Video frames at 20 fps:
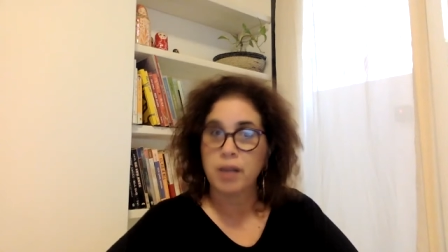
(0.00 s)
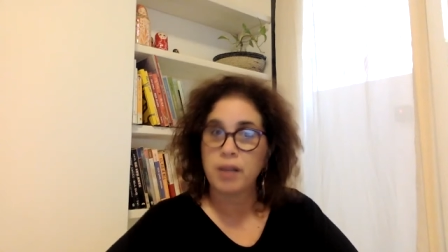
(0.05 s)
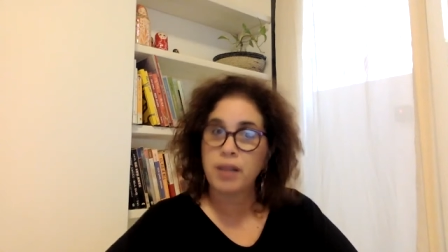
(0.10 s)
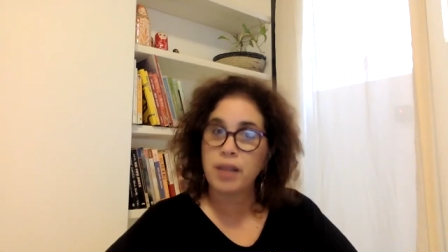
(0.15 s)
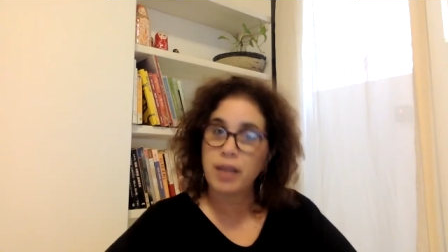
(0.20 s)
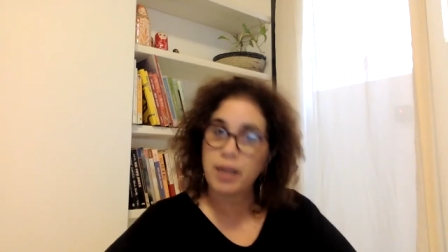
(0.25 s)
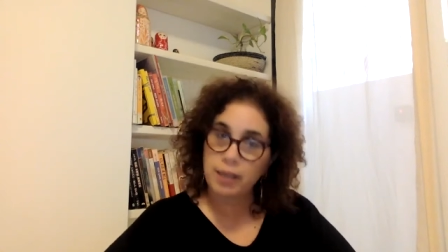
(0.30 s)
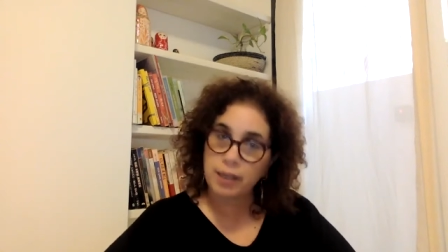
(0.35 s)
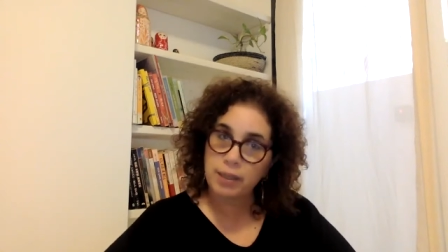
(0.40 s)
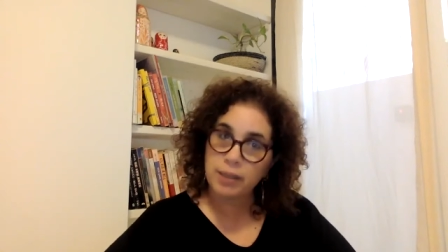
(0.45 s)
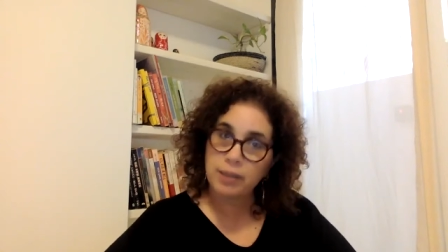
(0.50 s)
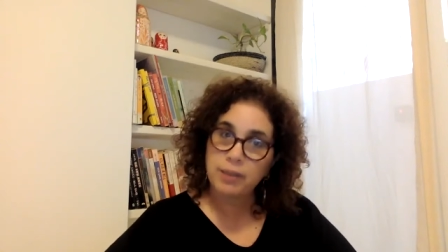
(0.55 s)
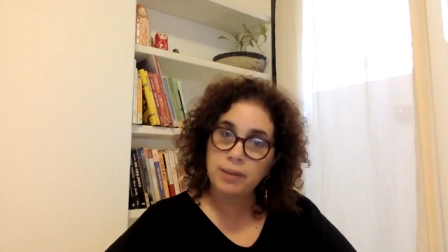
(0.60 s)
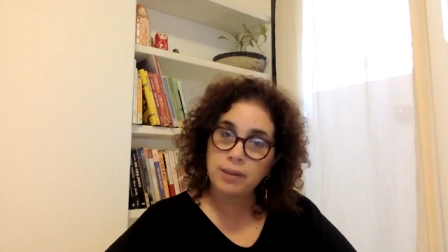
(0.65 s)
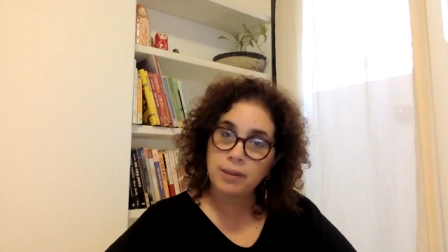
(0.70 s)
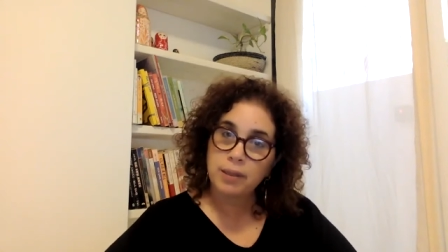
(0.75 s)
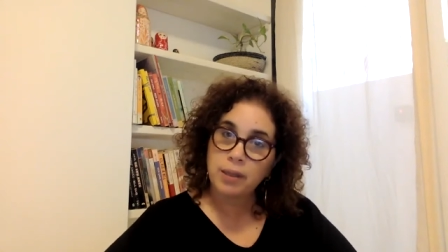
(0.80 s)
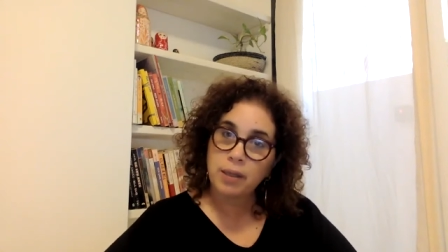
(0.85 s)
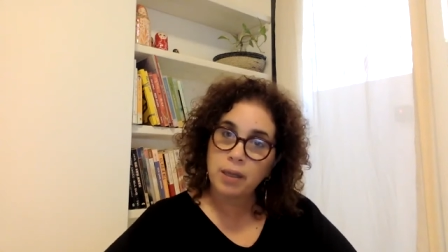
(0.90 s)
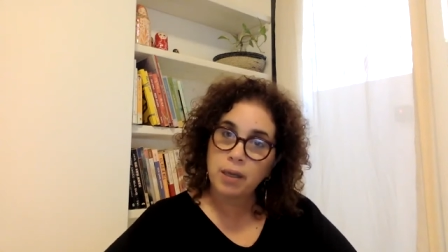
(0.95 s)
That
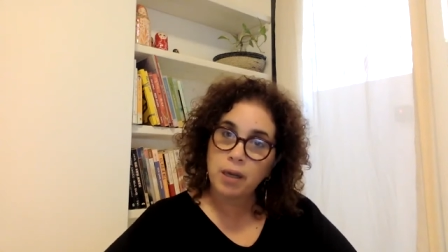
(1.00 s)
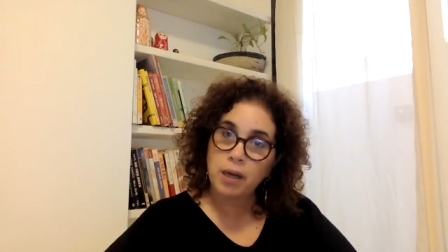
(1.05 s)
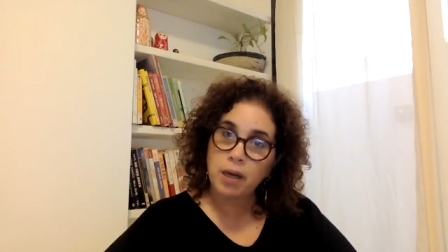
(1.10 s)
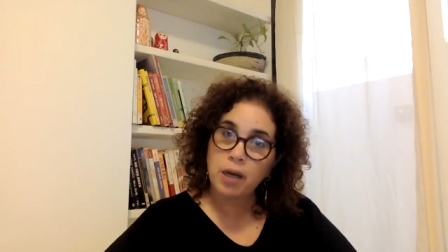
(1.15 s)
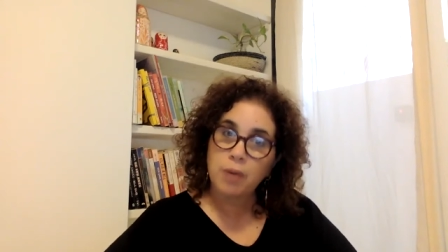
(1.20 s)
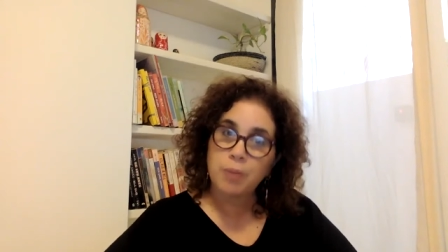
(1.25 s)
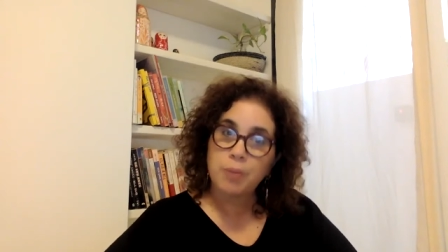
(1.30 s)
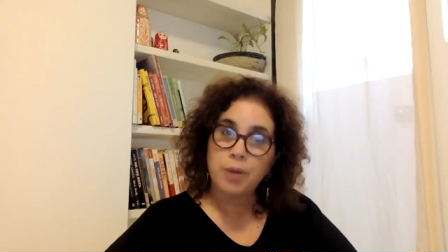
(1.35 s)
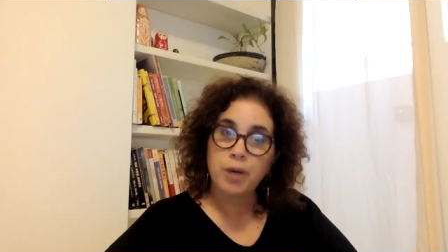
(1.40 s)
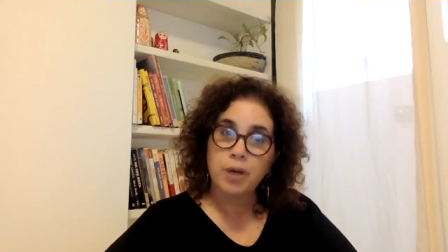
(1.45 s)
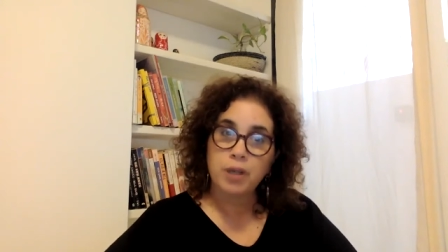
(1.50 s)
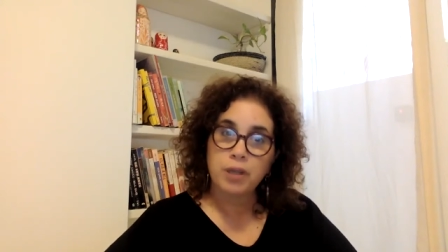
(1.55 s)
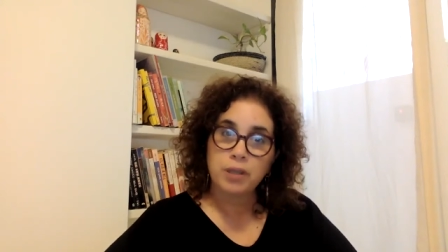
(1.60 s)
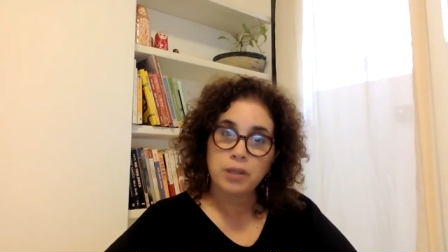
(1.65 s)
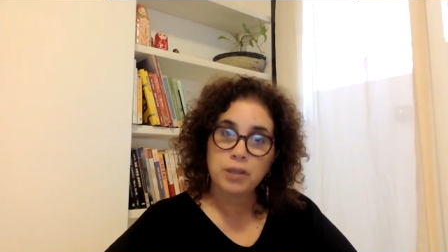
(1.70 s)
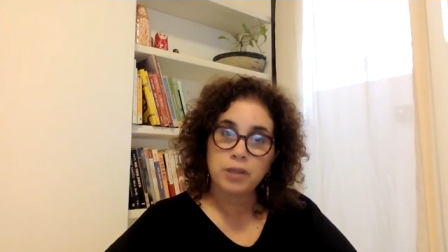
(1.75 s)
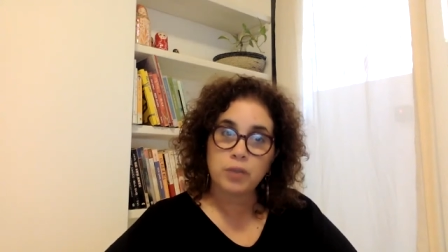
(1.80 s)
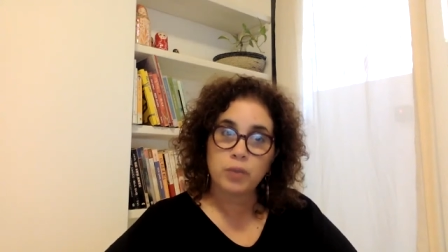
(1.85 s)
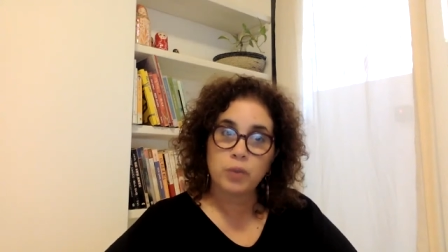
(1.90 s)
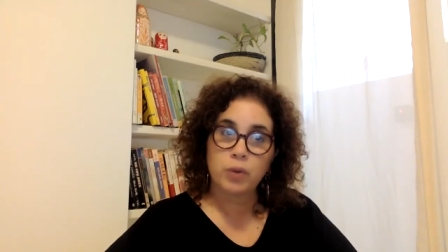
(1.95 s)
is,
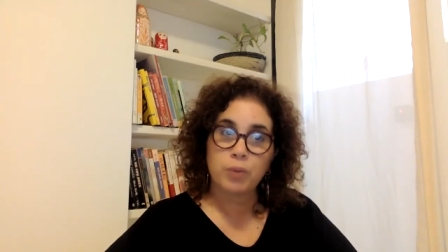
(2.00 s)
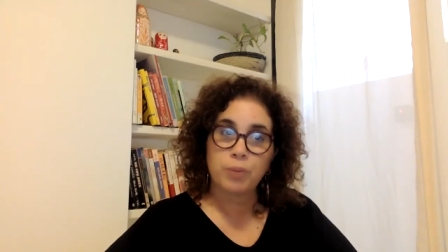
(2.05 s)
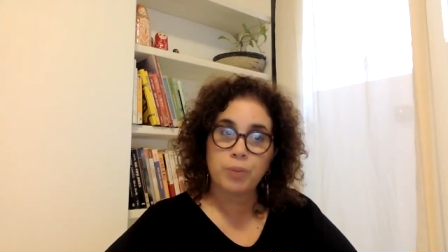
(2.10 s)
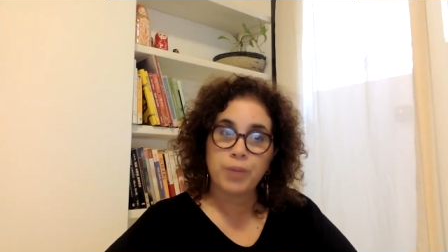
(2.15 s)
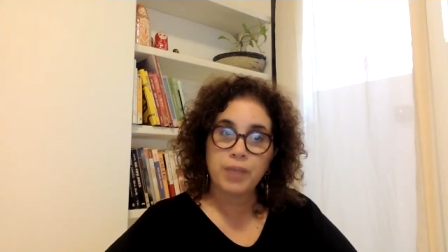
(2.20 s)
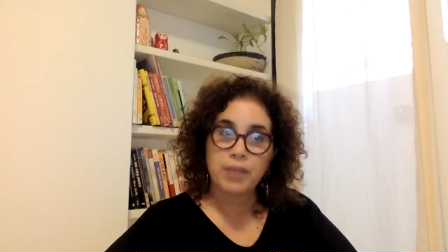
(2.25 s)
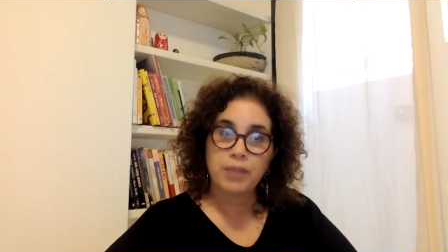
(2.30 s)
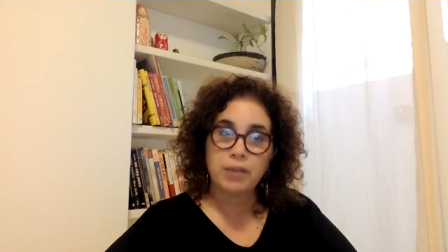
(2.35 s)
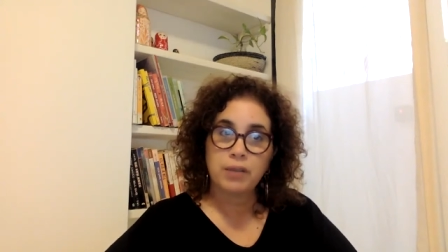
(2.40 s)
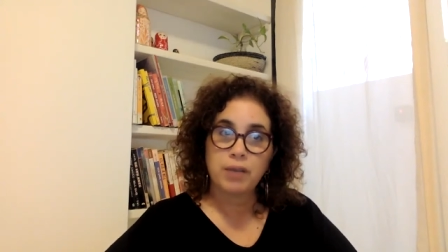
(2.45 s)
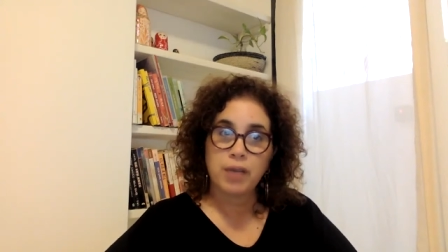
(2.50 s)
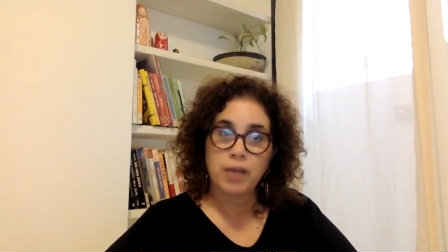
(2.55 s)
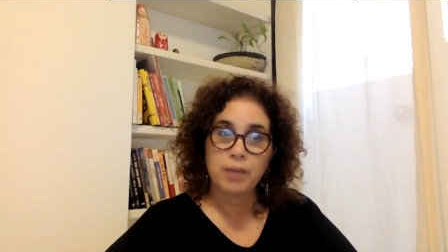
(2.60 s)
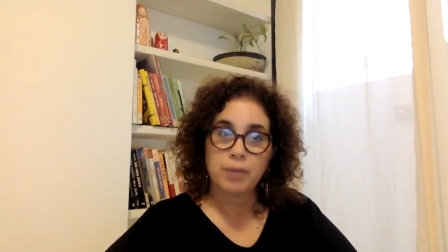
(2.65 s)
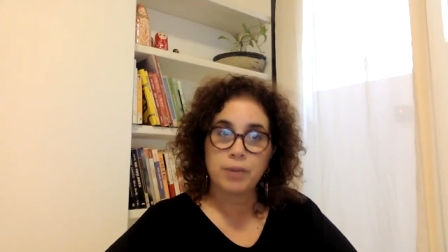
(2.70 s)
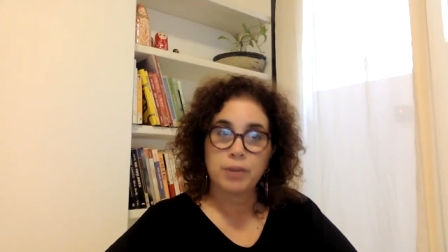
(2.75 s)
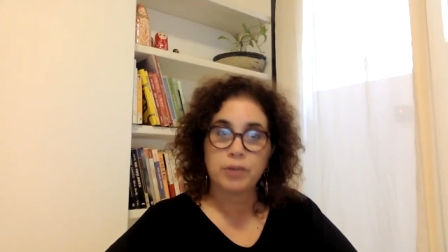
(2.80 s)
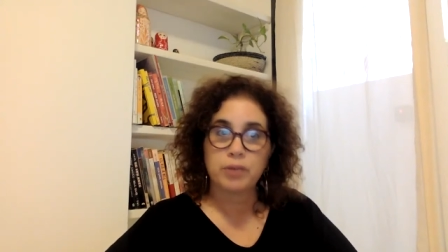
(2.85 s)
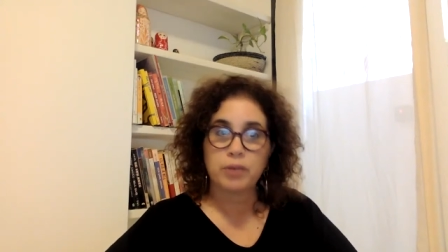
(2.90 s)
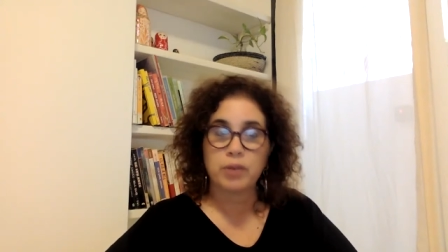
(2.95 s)
partners were better
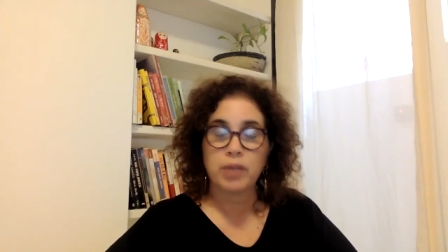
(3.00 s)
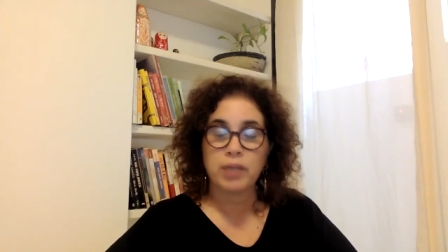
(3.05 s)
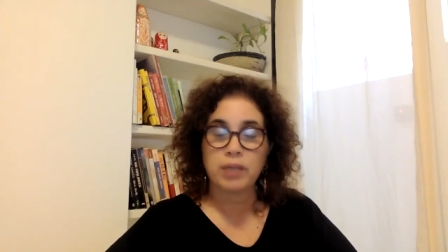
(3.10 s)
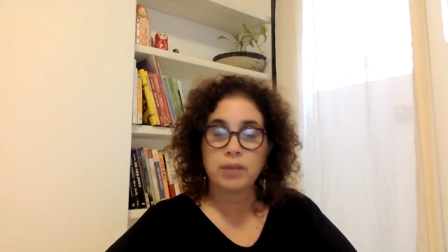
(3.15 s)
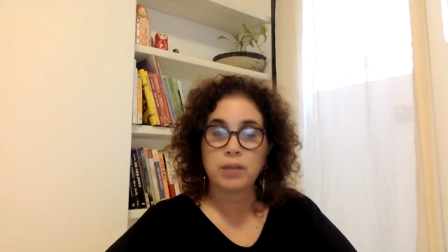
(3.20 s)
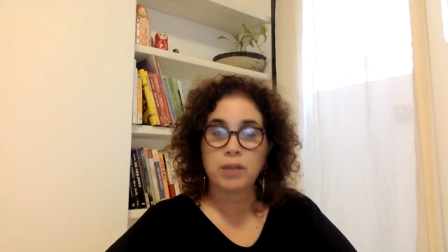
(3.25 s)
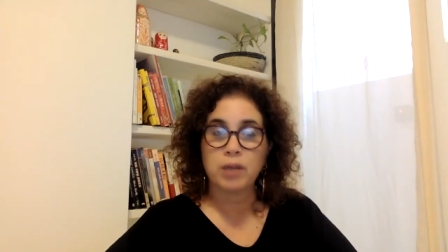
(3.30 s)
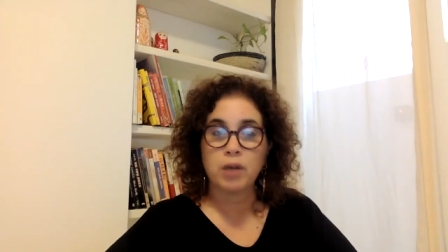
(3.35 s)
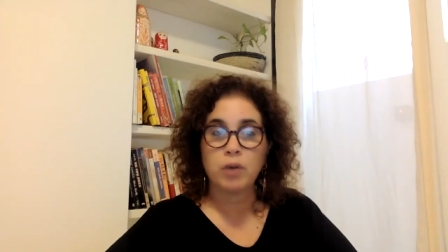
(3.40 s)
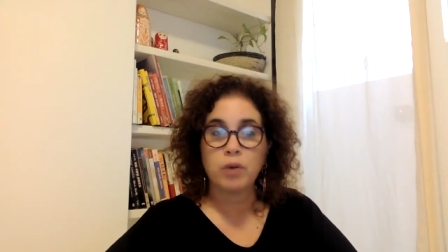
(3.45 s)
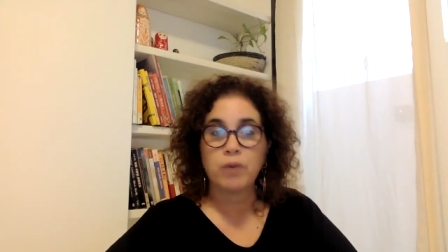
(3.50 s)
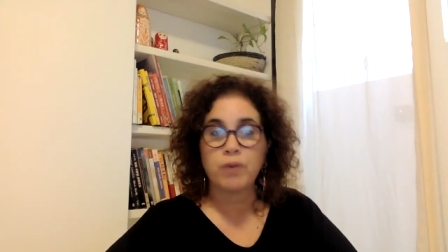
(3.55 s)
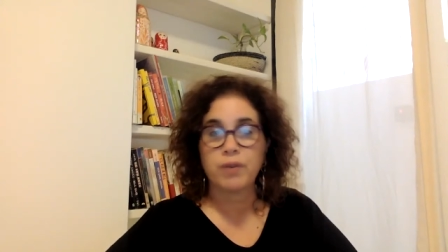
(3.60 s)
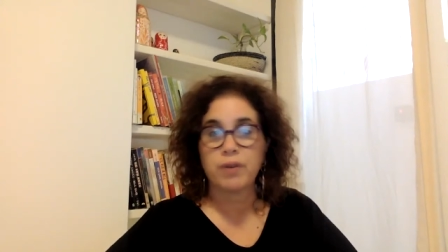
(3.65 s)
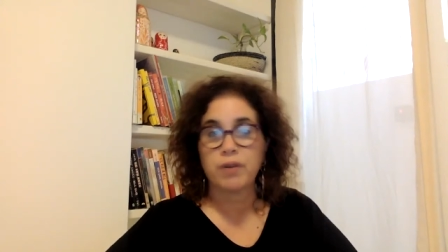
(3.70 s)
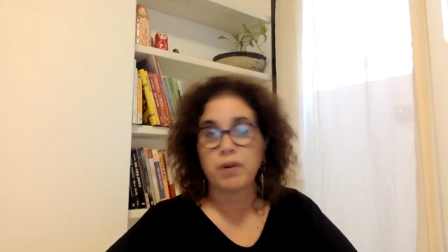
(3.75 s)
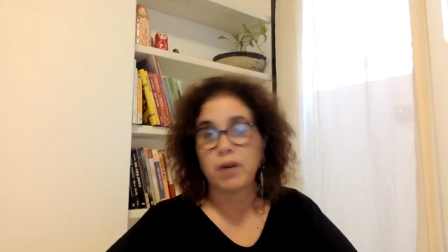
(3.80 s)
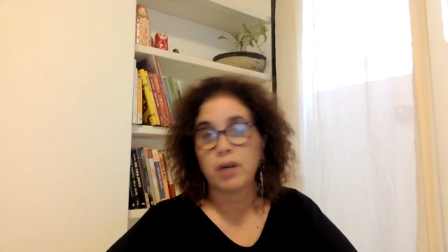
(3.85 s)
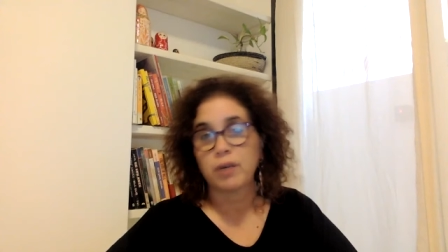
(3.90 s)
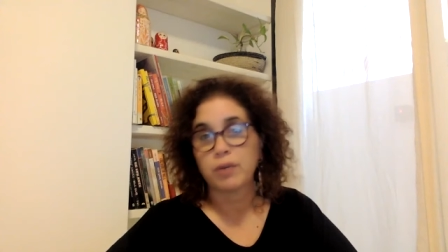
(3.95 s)
able to let go of
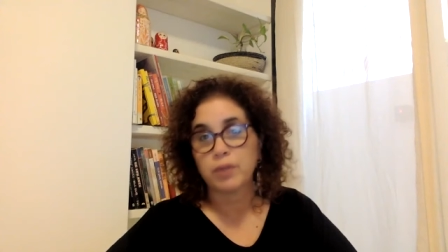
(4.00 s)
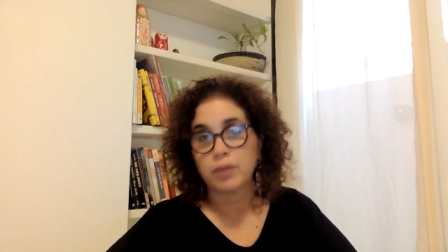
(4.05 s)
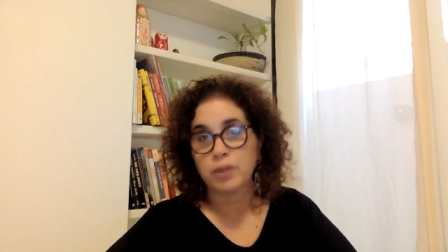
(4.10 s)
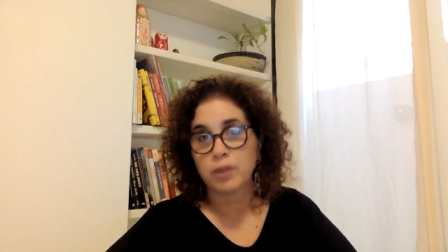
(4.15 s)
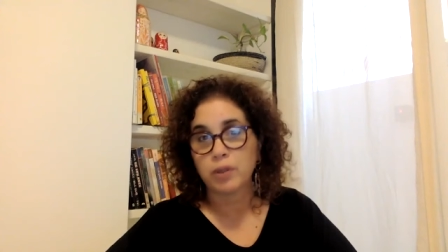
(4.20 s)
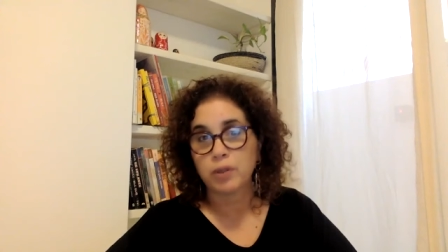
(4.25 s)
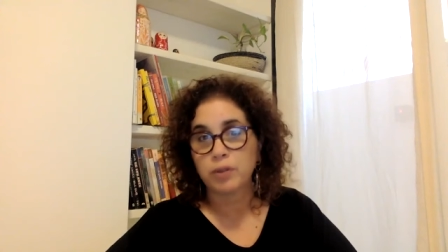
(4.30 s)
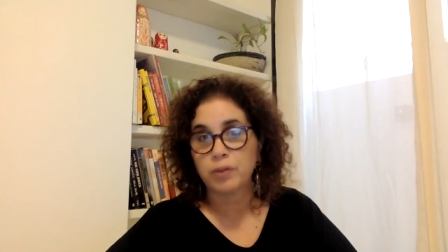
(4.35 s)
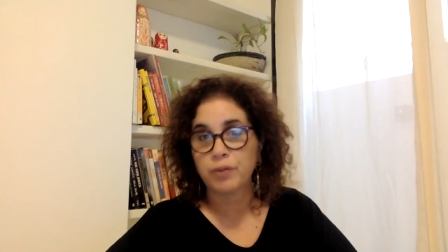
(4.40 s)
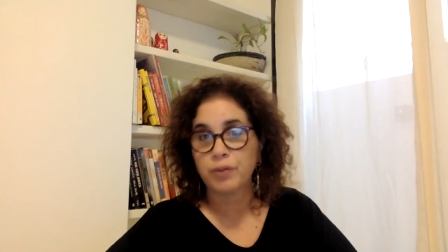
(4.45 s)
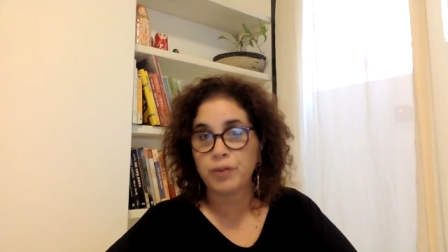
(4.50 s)
their unresolved